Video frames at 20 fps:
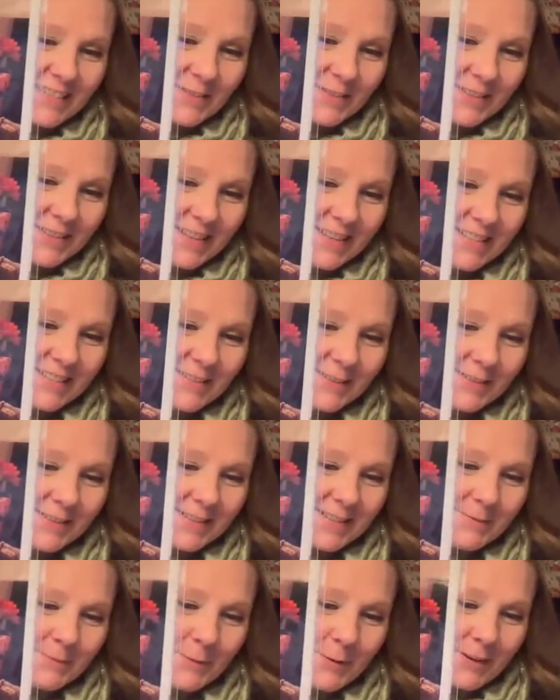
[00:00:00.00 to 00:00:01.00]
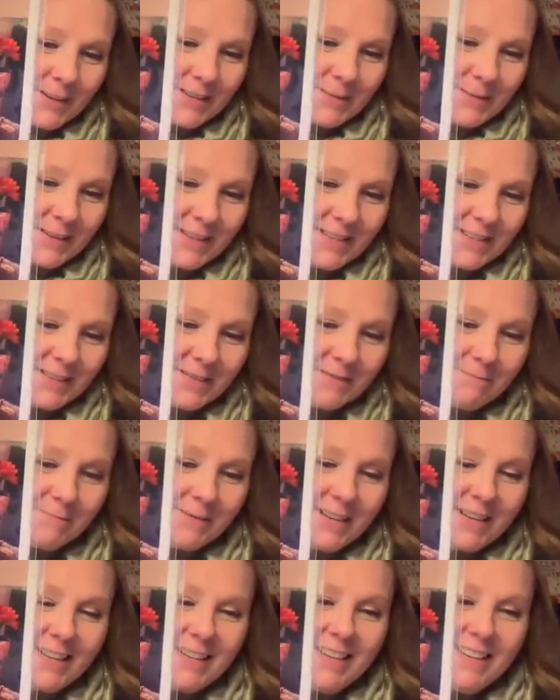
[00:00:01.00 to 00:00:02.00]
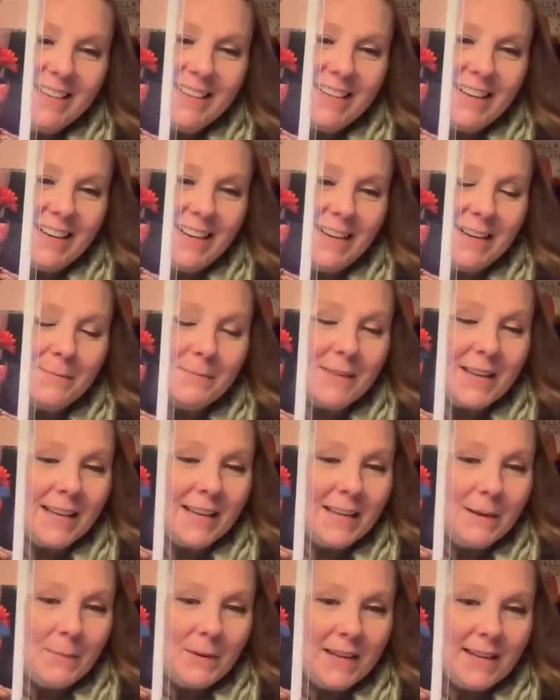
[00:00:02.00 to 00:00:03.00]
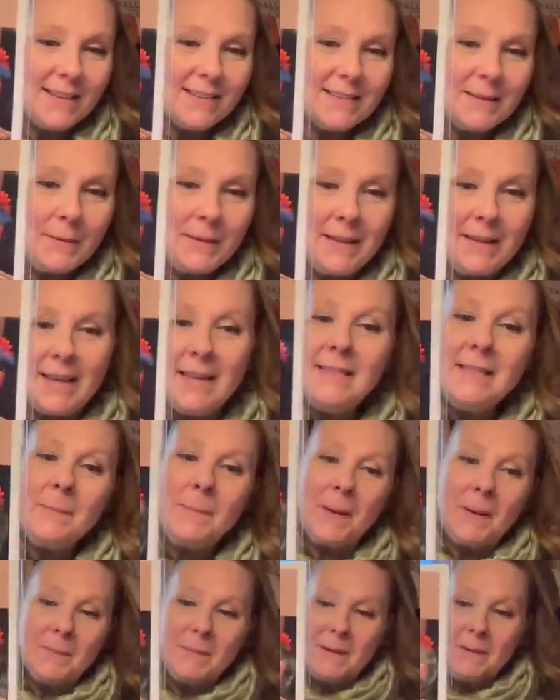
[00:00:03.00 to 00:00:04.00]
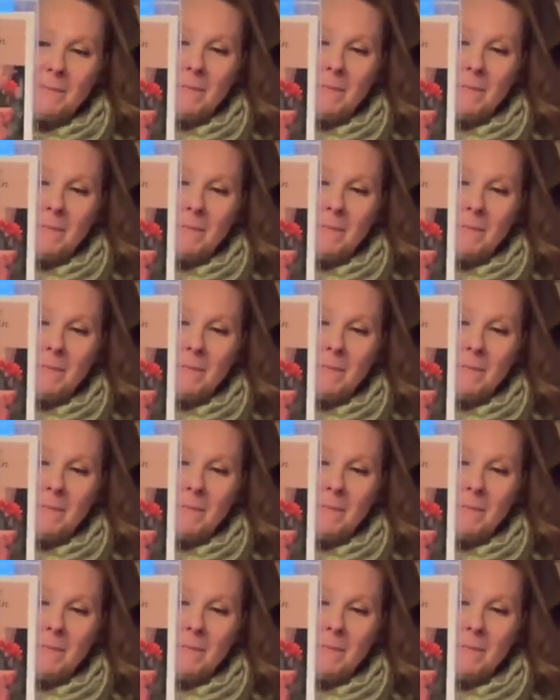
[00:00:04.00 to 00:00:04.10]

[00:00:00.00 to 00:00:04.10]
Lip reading: one that sold it more to me too. But Annie Beez in the pumpkin